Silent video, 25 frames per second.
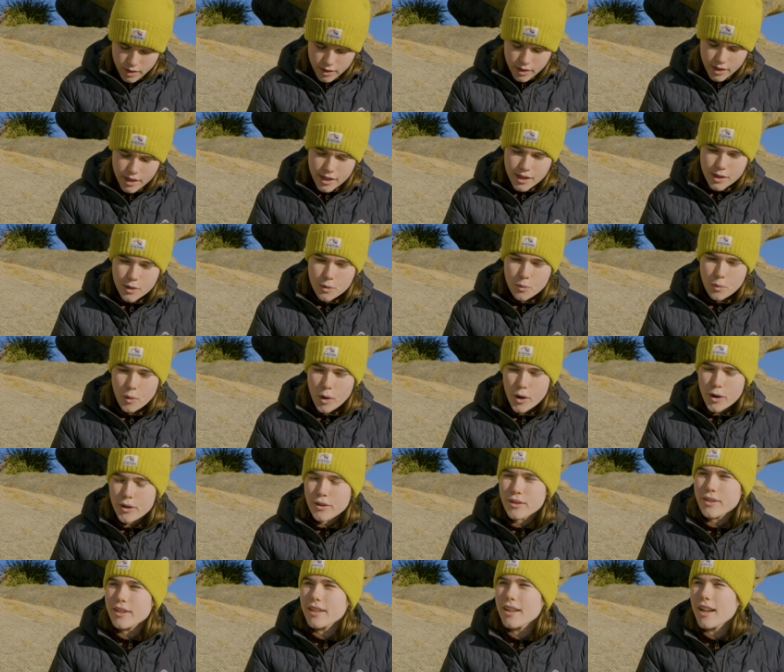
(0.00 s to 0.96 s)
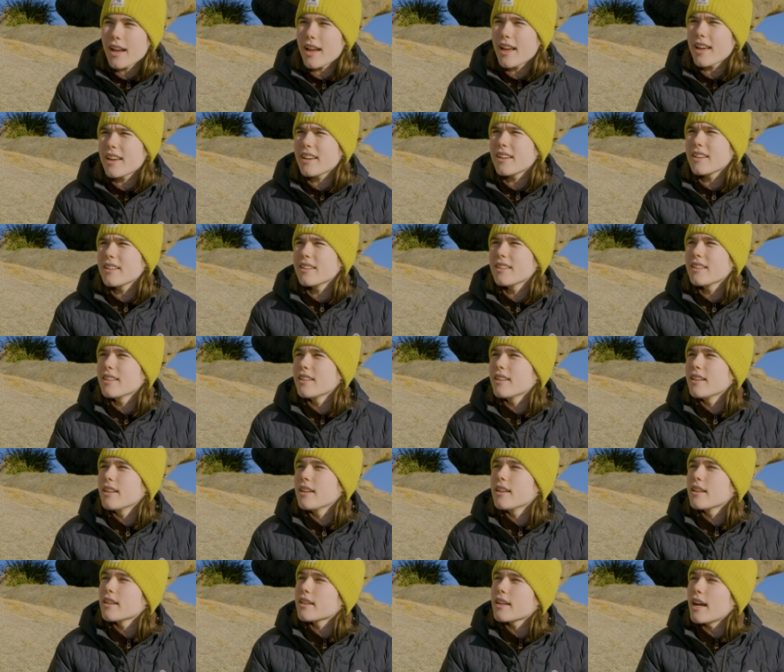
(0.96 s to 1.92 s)
The quote that I
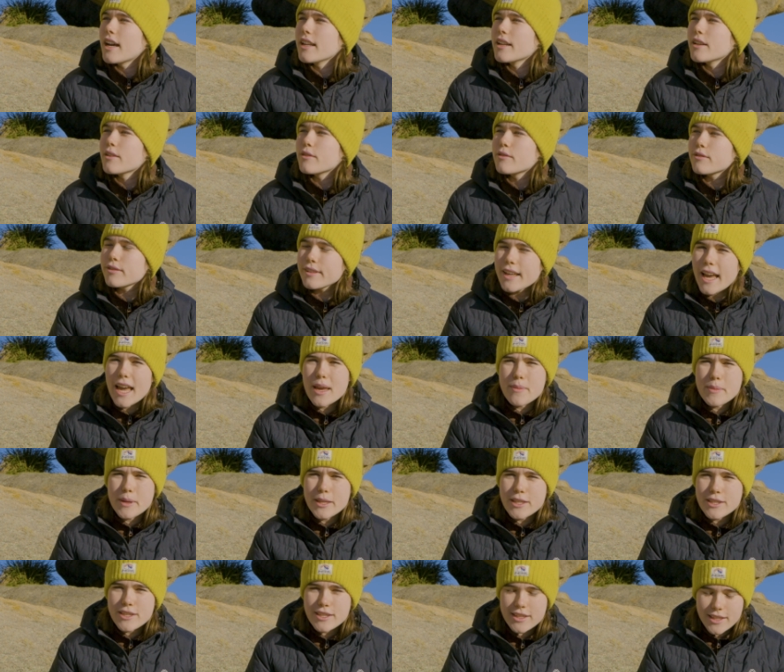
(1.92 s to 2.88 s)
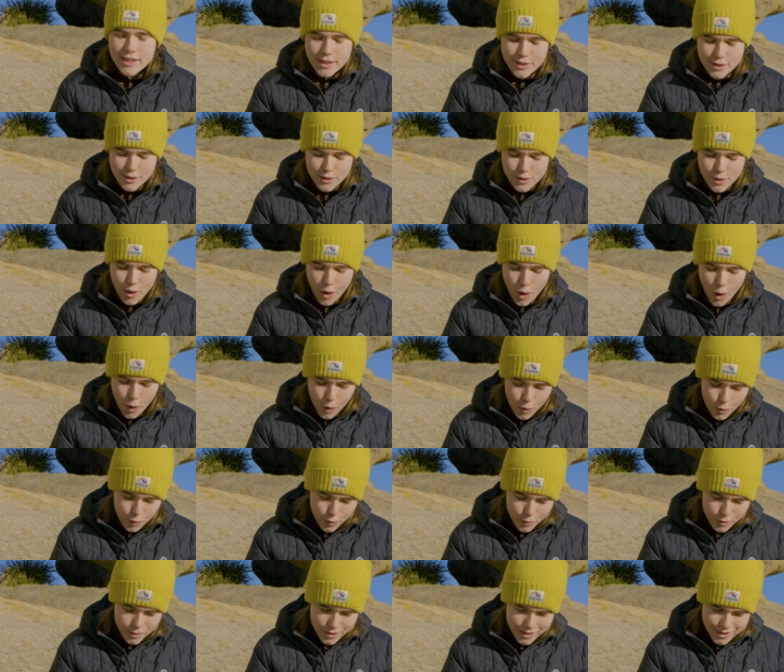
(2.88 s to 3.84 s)
kind of came into this
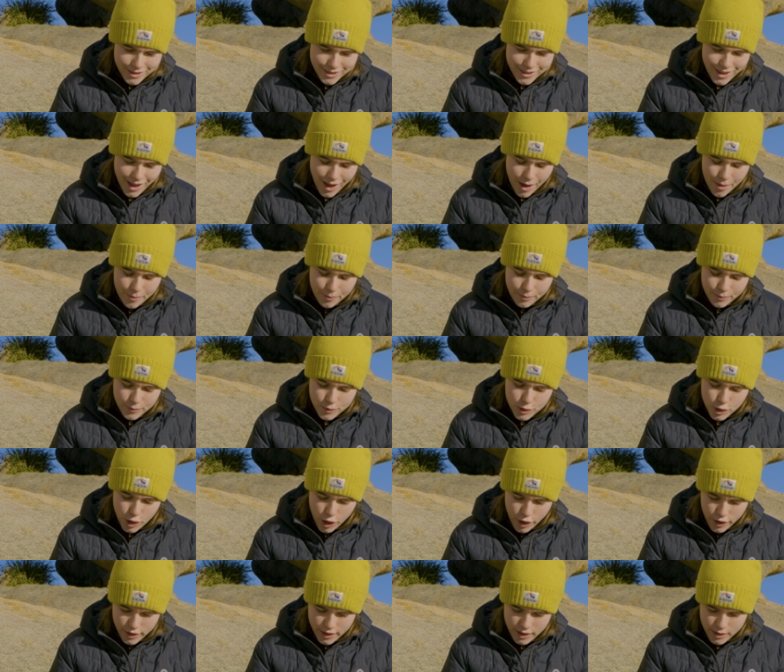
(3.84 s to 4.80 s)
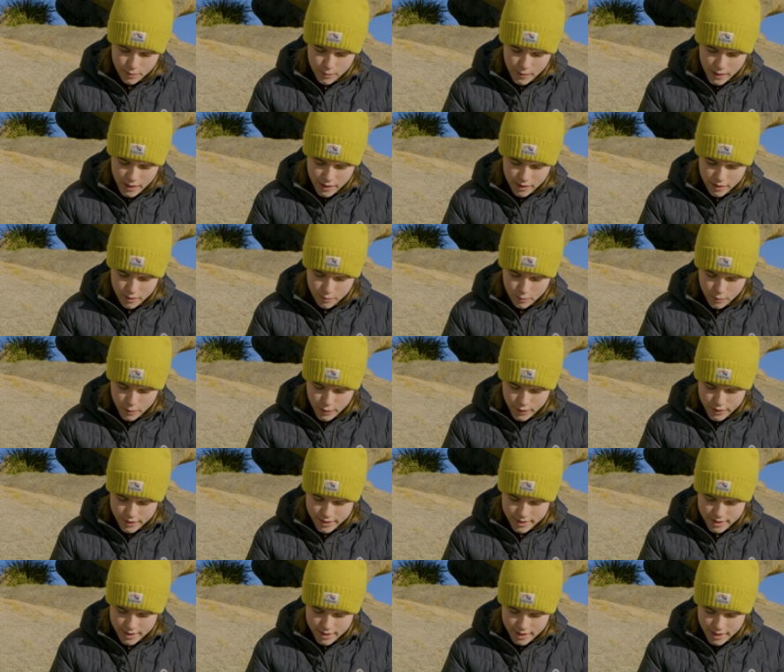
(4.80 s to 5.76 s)
whole um, journey with
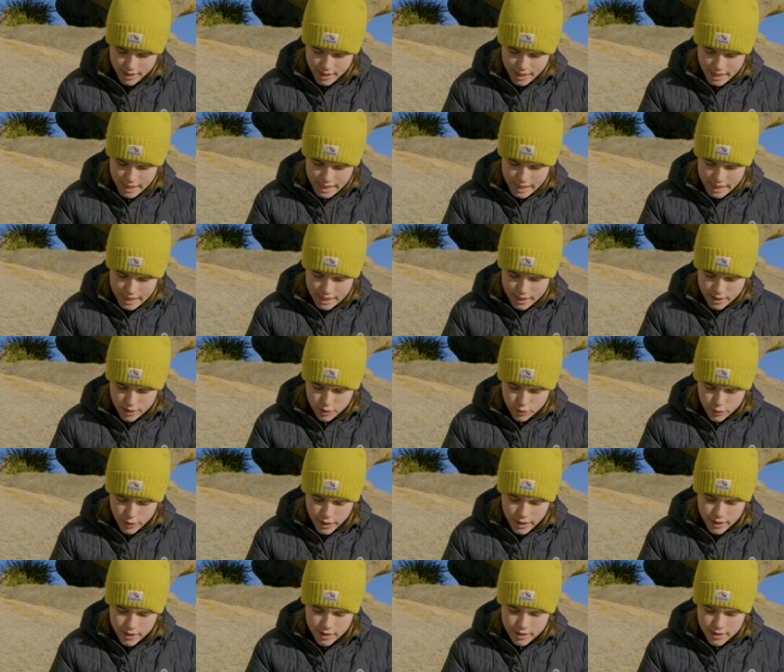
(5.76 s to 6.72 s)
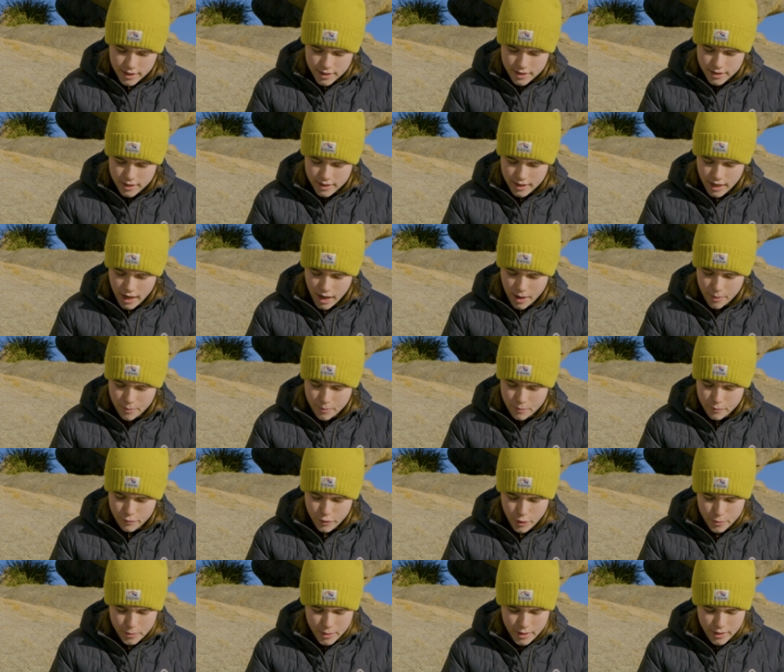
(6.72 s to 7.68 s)
was strength doesn't come
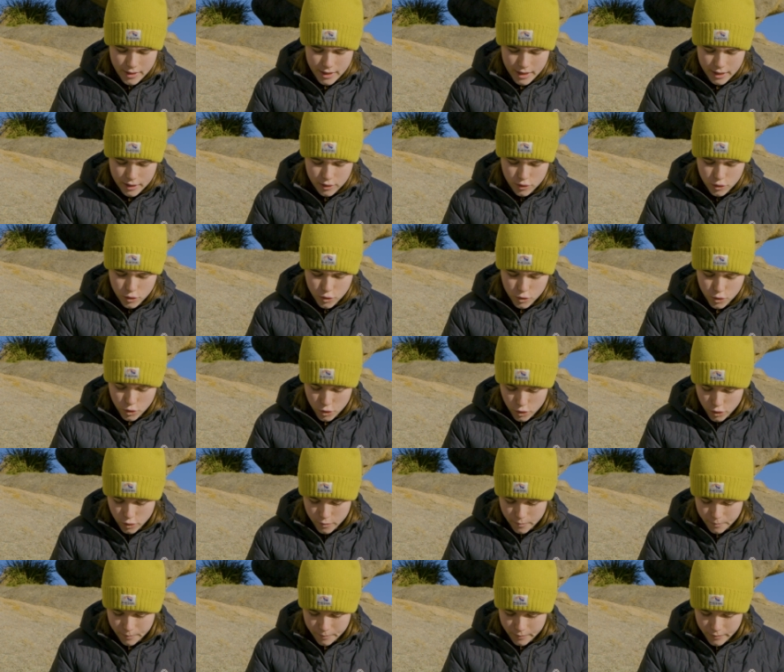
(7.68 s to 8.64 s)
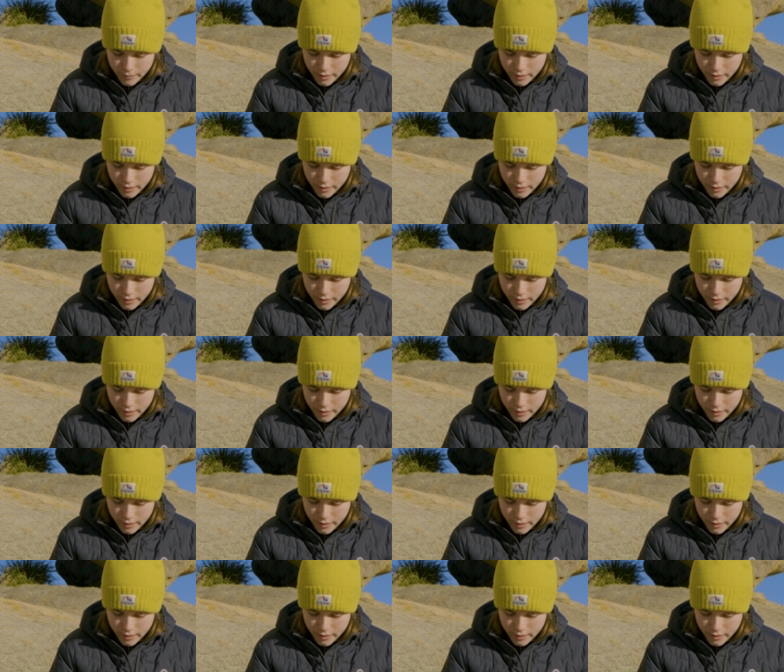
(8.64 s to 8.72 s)
from the things you do,